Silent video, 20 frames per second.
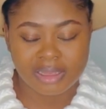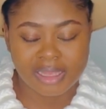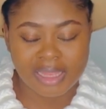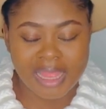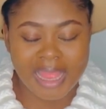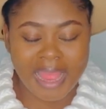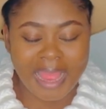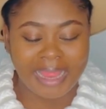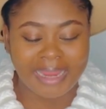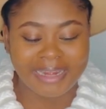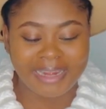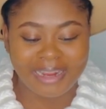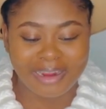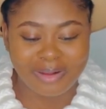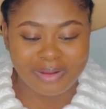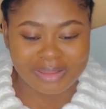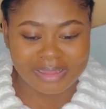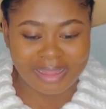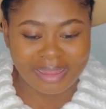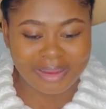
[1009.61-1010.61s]
And then I
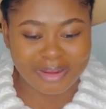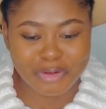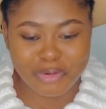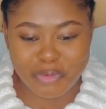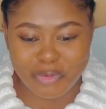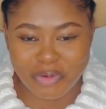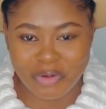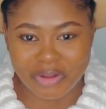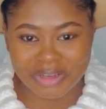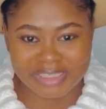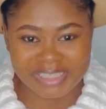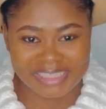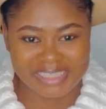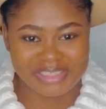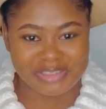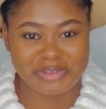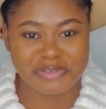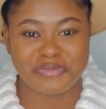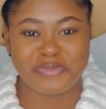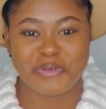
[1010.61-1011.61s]
was like, no, God, this is
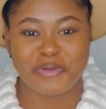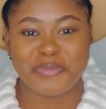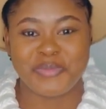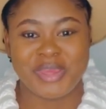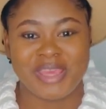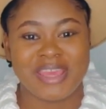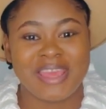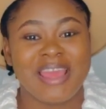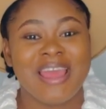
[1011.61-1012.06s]
not for me.